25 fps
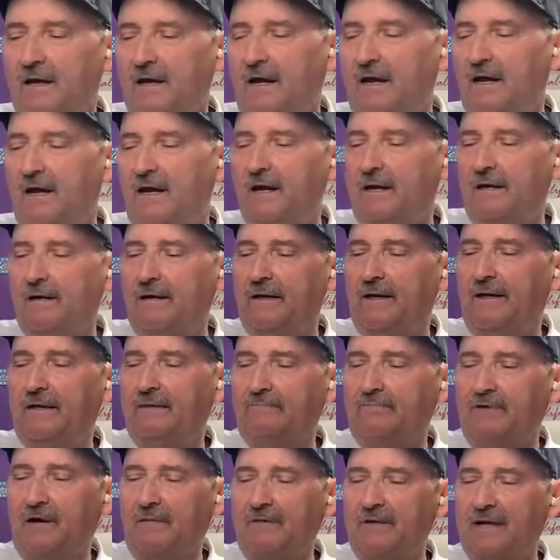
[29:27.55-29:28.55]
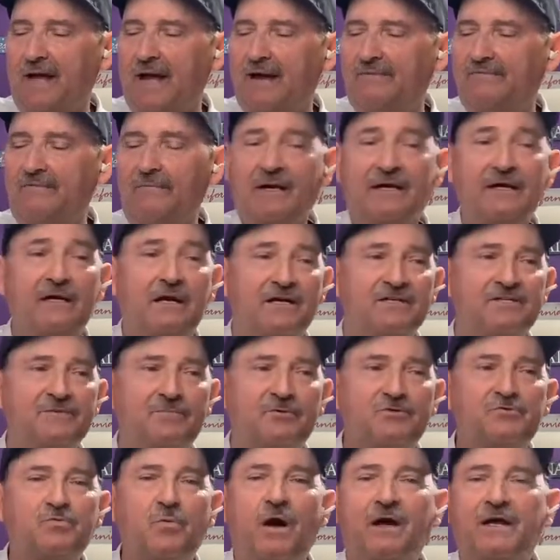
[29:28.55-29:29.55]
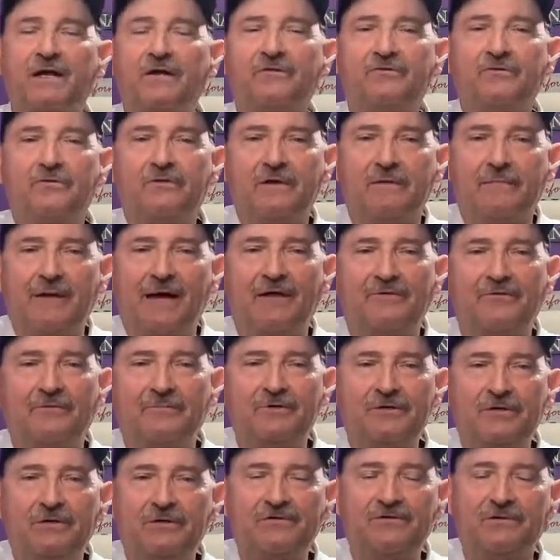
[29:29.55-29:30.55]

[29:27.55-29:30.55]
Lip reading: and probably half of my customers walking through the bathroom too.